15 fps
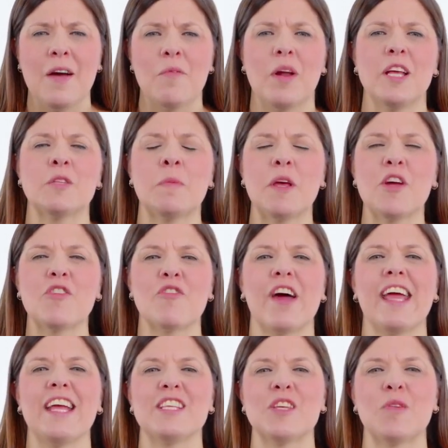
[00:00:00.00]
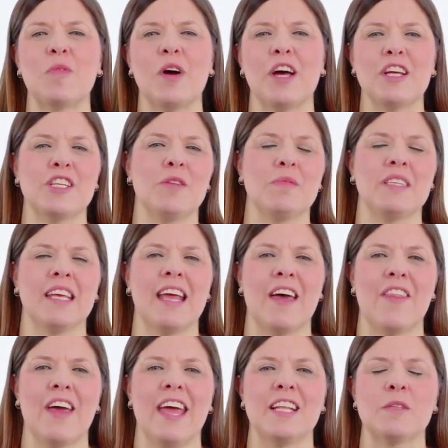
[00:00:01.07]
Well, it's been great to worship
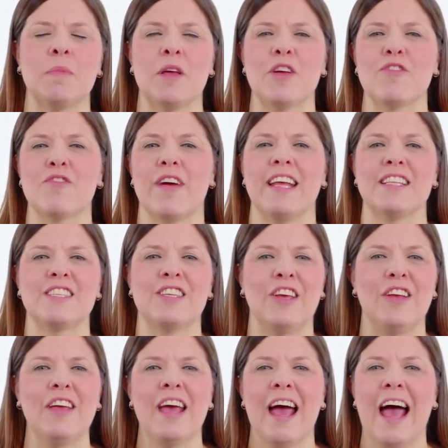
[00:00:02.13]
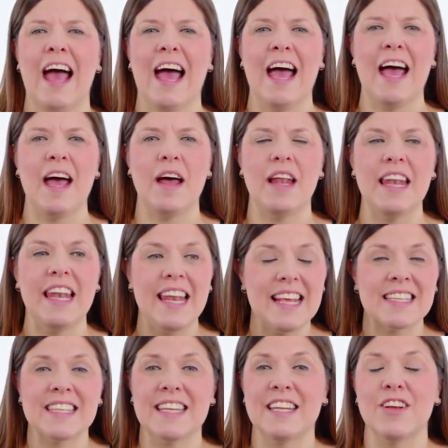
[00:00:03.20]
together. It's been great to uh,
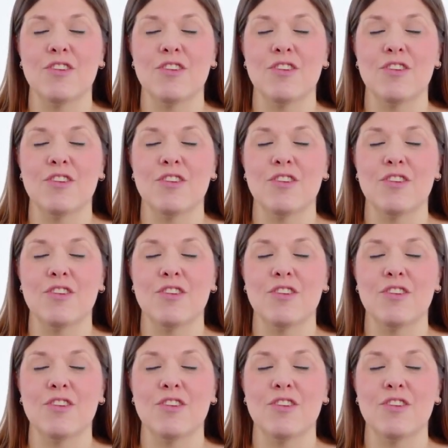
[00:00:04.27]
listen